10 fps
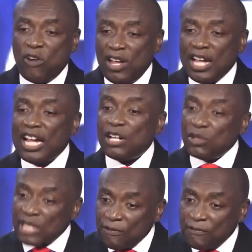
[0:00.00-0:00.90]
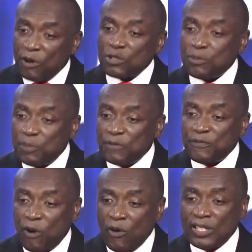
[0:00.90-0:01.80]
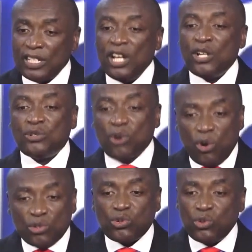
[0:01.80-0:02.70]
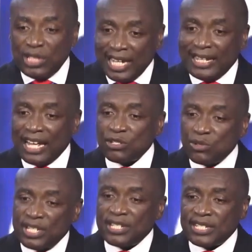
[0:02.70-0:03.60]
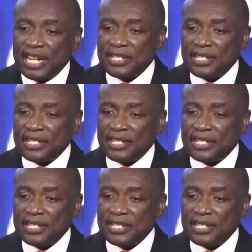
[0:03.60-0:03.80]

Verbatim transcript: cannot afford to put forward those who led us to this state